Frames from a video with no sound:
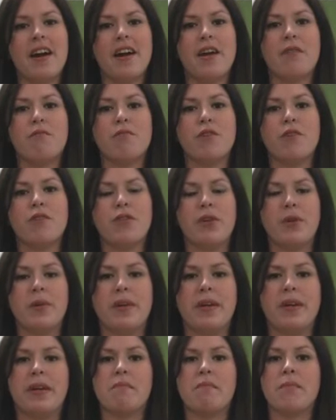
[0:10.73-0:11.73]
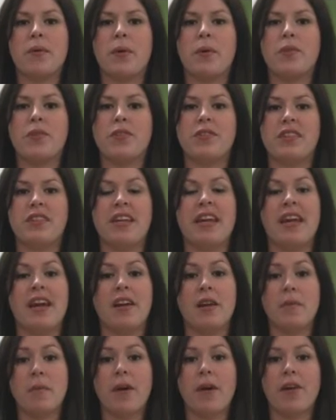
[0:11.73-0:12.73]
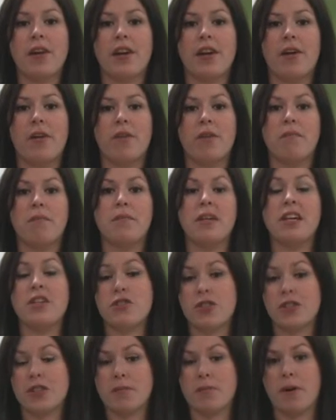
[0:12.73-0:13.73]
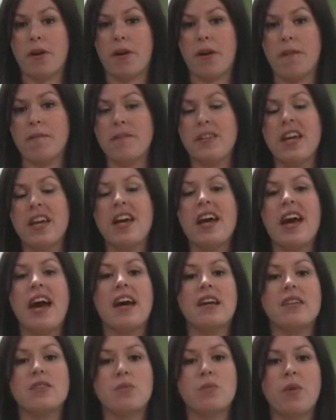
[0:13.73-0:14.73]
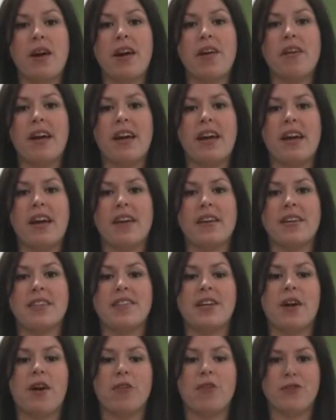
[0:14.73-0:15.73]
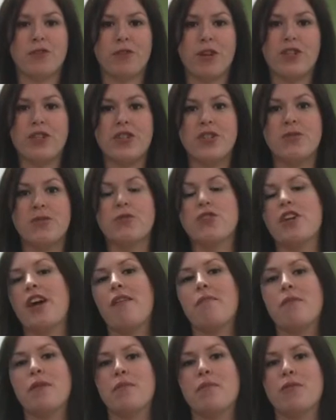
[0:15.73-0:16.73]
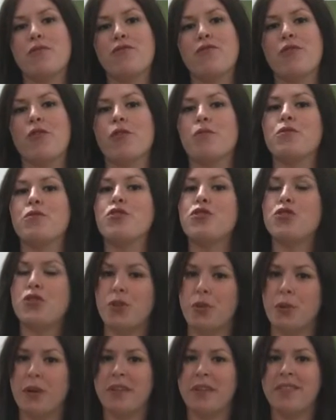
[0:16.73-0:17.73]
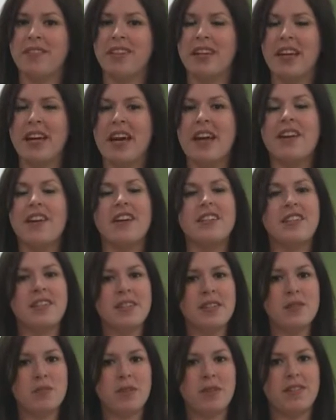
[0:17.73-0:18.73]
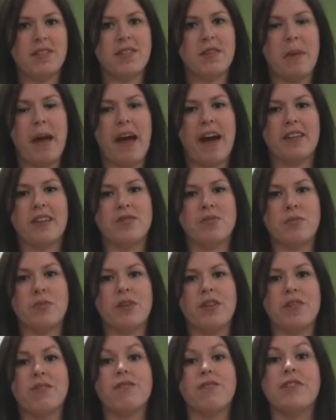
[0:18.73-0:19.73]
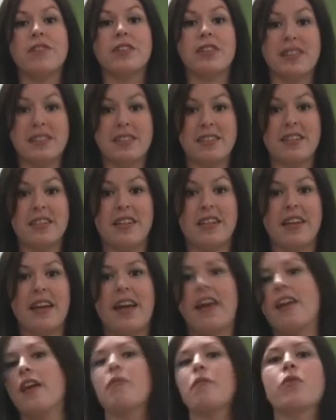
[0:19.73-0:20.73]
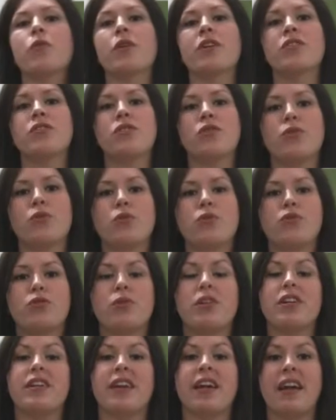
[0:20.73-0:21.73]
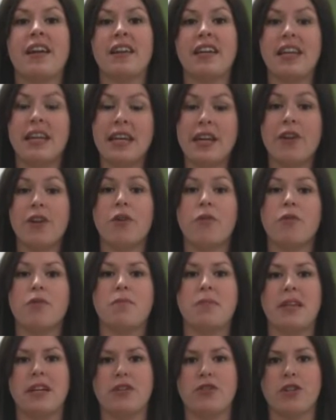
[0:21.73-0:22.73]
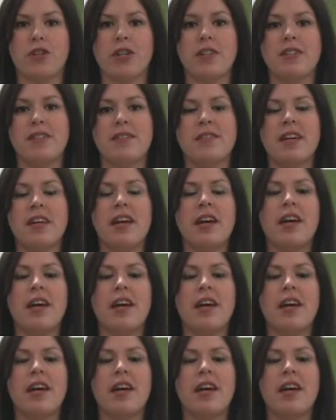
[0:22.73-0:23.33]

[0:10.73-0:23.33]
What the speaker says: I am reviewing both the Anna Pardal Beatrix bra as well as the alterations which have been performed to it. Now, I did this once in the past with Felicity, and I'm going to do it again here with Beatrix.